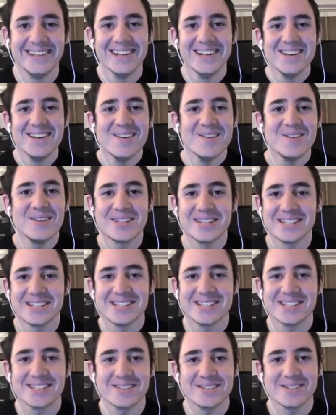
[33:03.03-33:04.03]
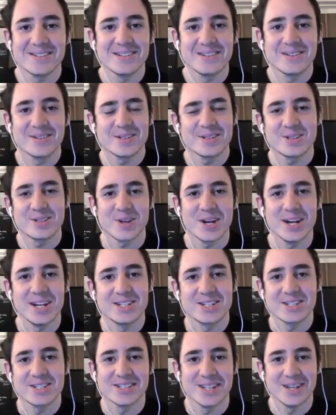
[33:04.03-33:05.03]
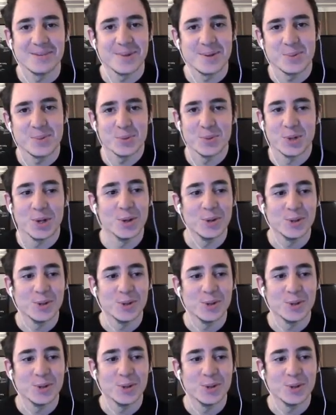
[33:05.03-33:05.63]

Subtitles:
Which is strange, because, like, people know you.